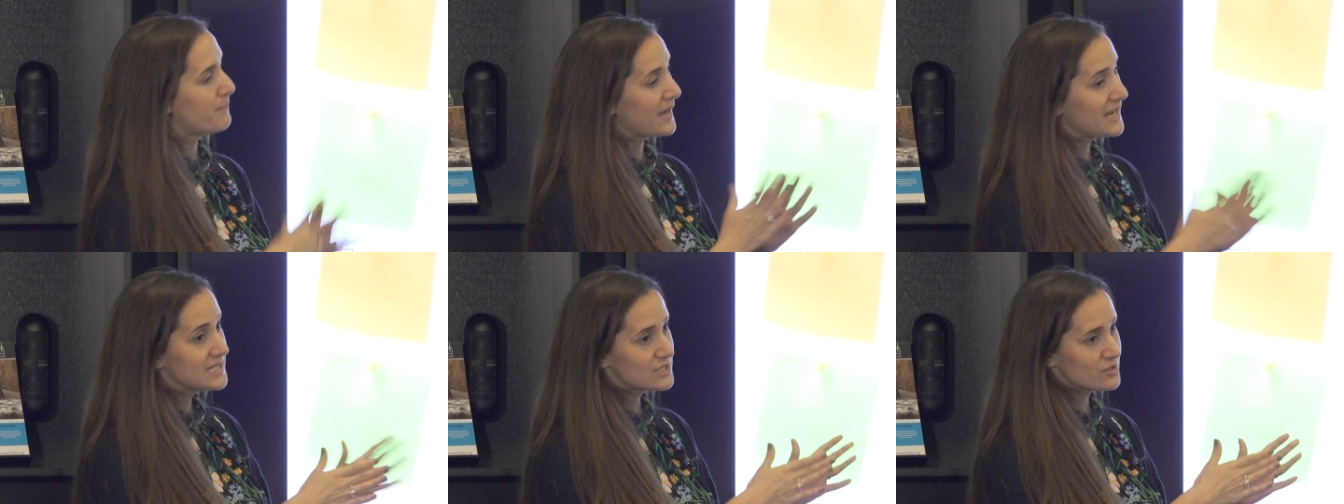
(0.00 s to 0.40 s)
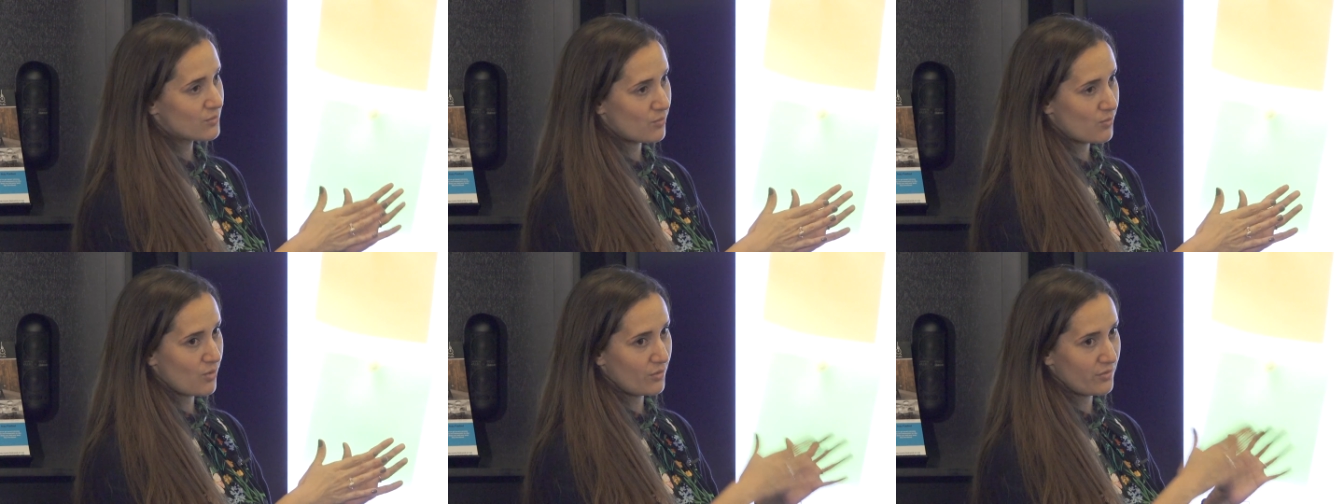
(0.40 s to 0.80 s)
based
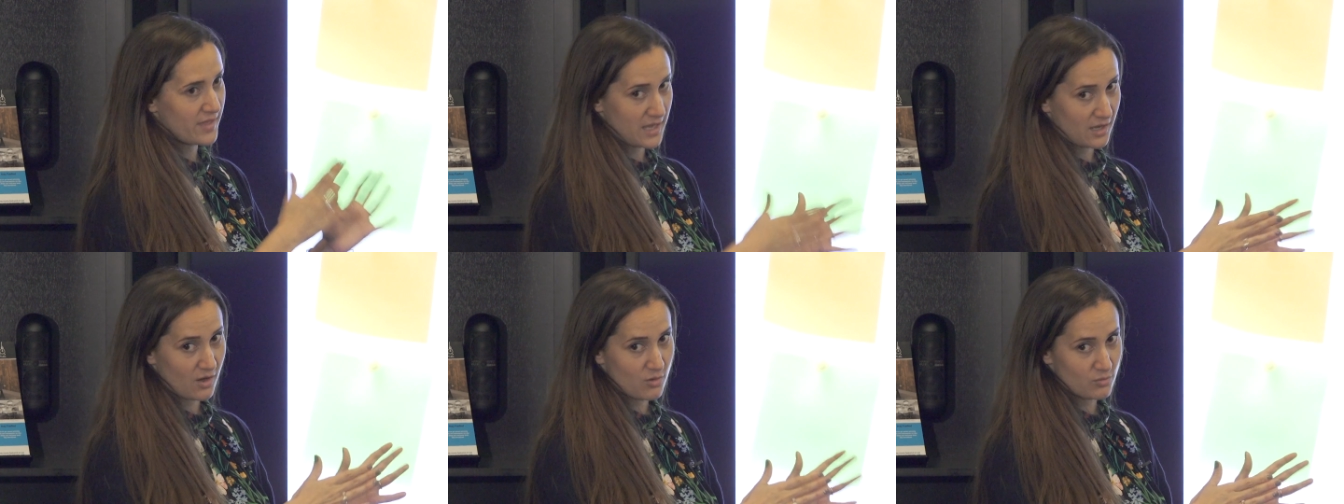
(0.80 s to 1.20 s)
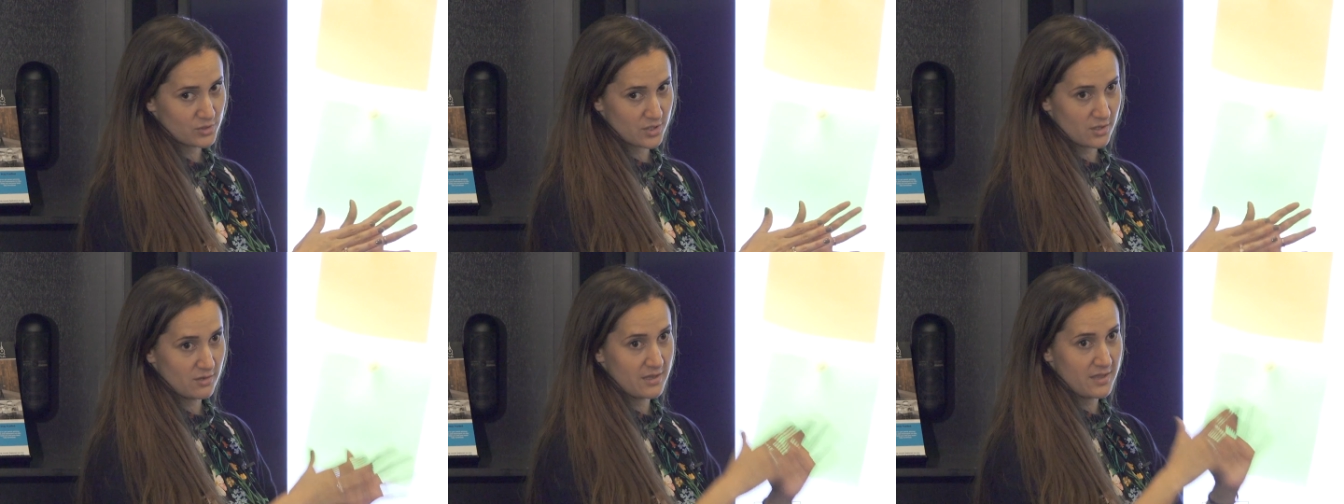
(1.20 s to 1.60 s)
on what their goals
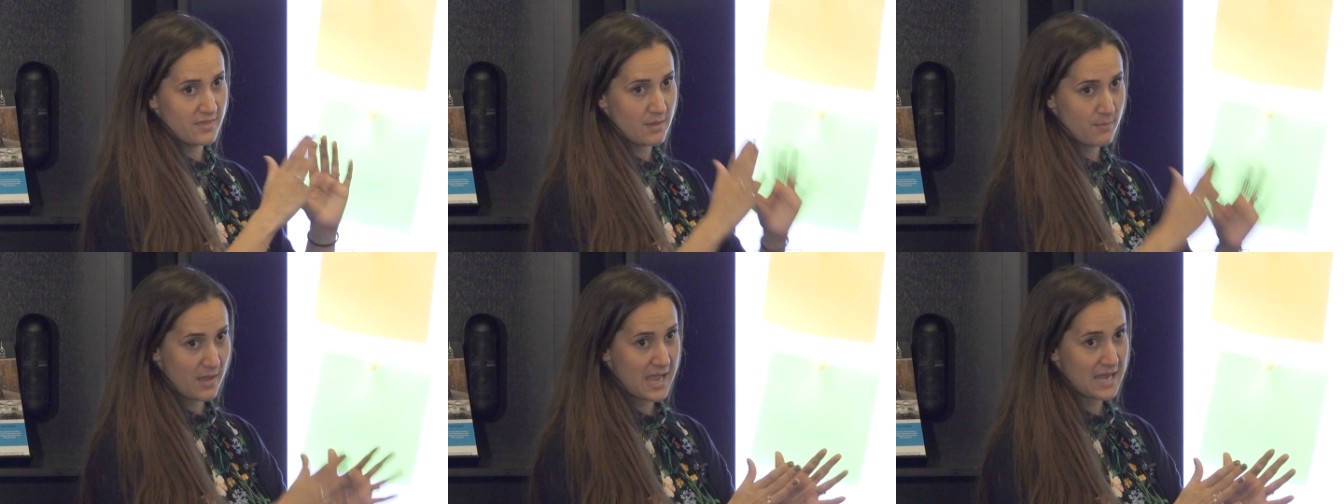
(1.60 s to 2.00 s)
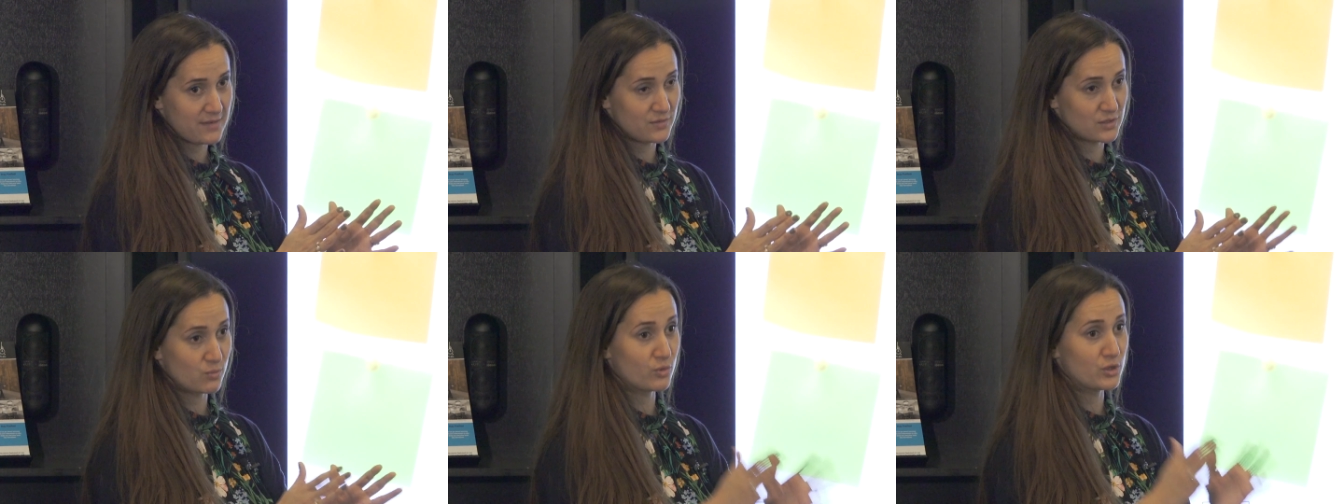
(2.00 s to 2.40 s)
are and their
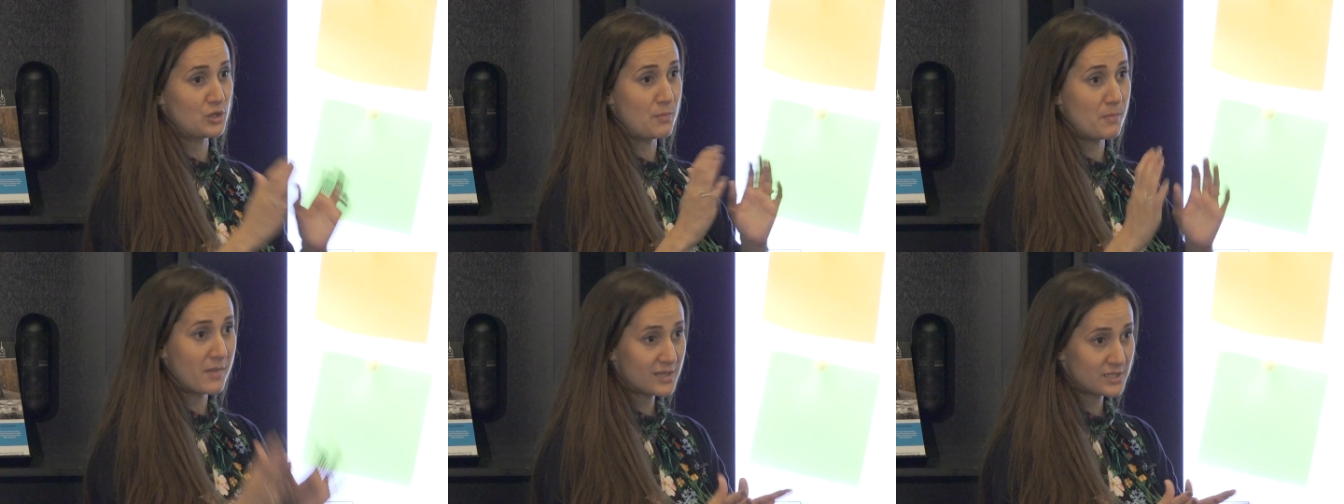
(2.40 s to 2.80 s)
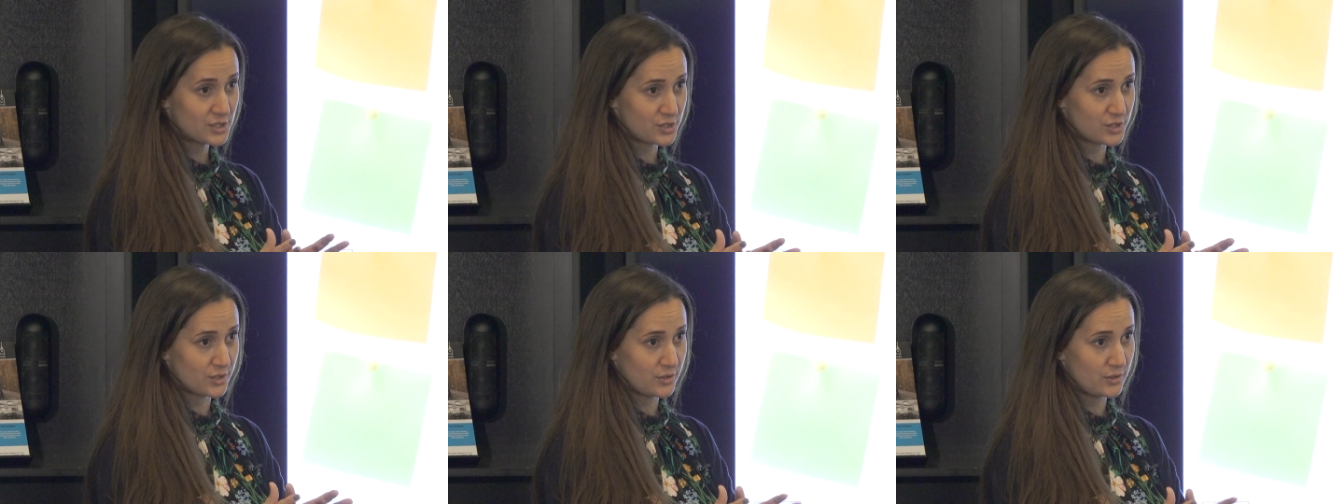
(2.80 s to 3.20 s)
behaviours, what you
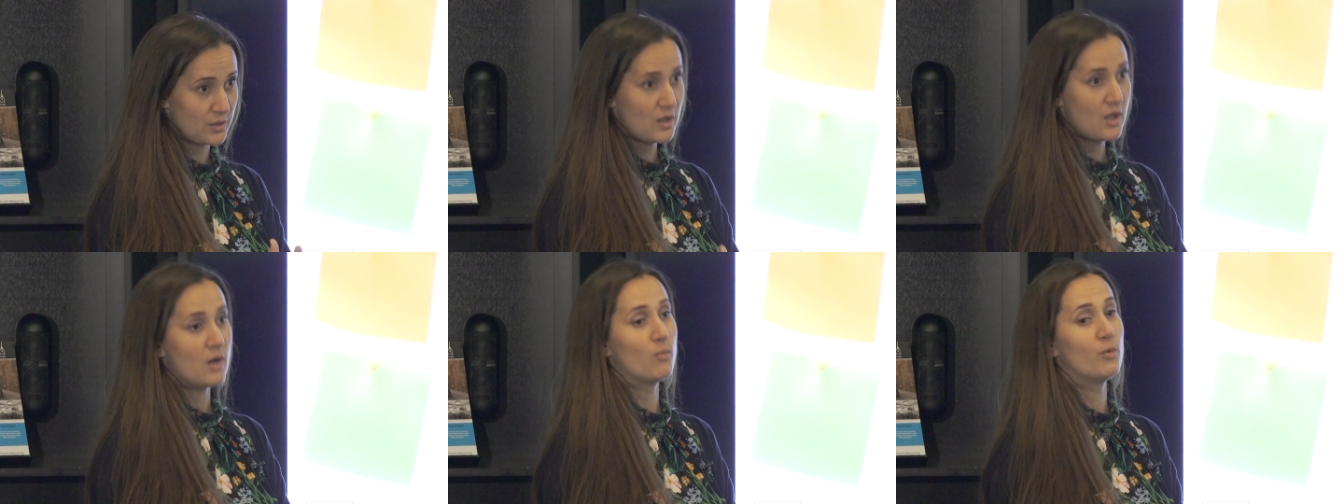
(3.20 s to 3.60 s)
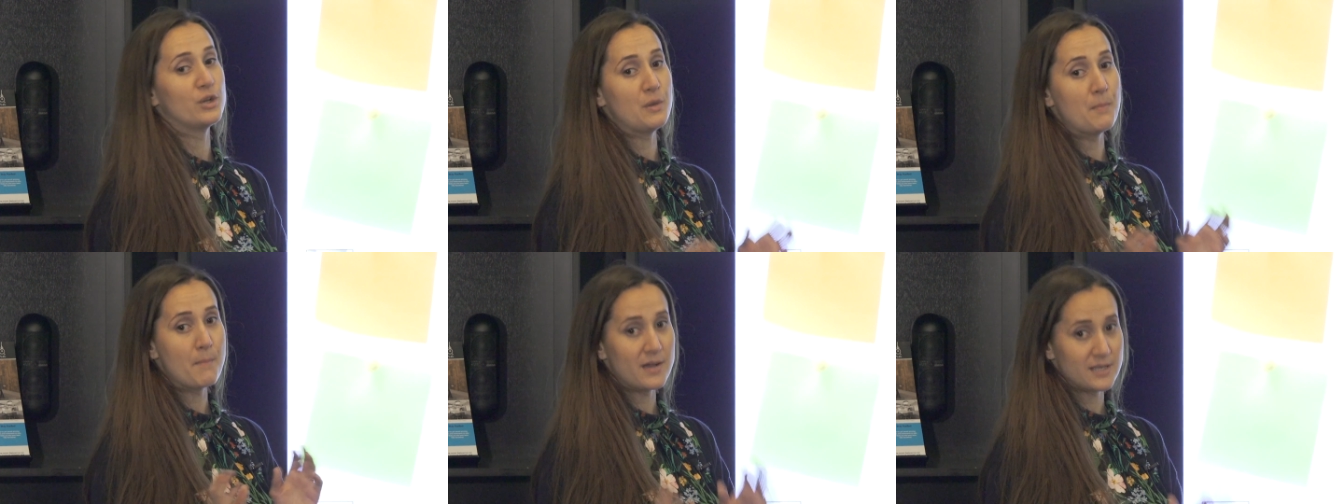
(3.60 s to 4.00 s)
must do and what
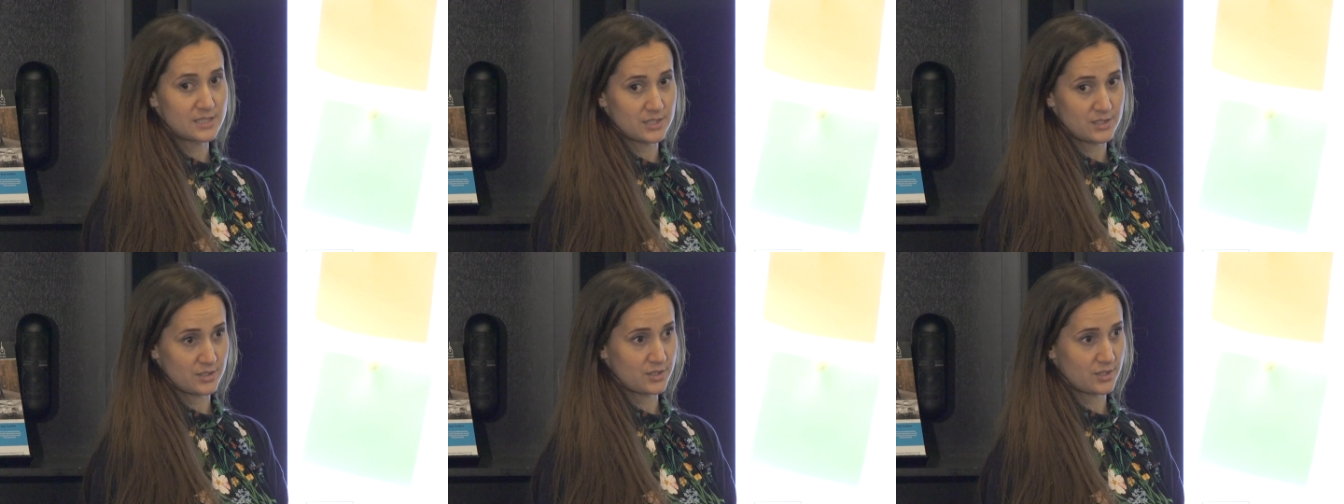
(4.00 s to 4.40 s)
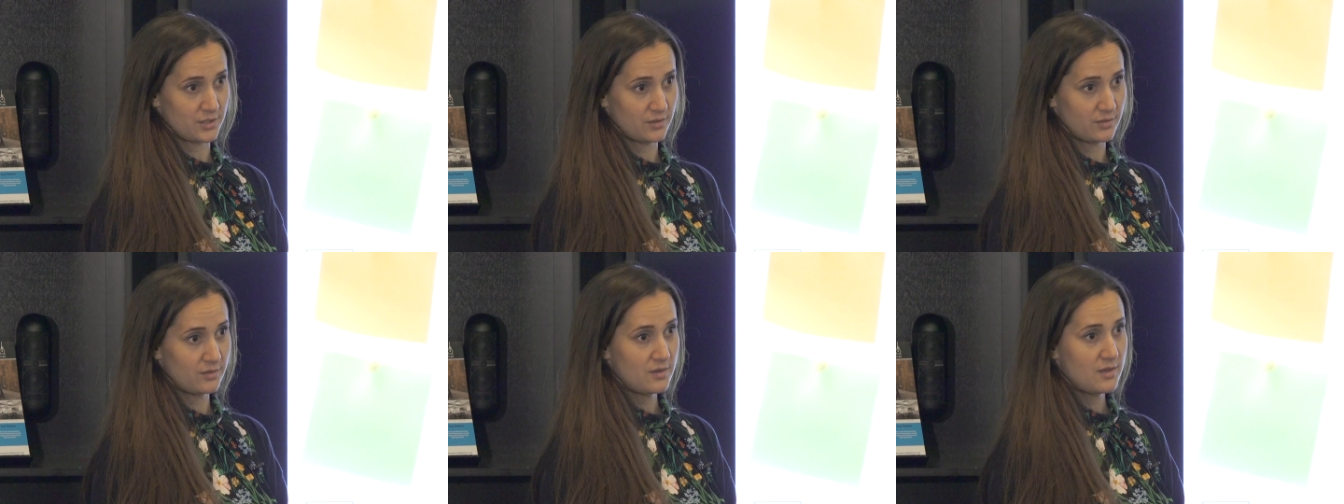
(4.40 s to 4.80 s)
you mustn't
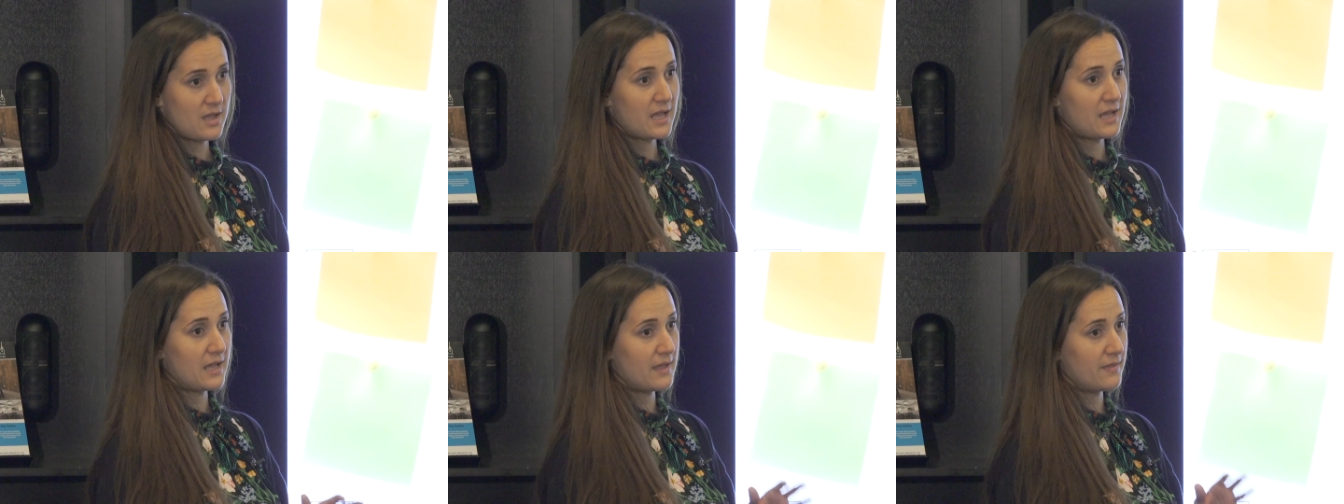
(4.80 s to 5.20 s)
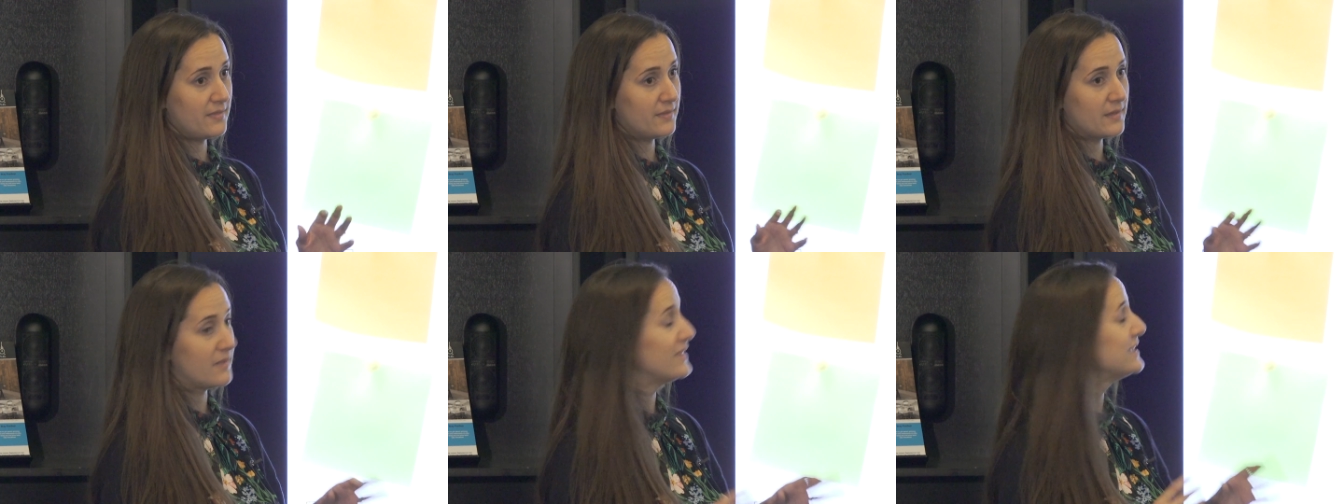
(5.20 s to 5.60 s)
do. And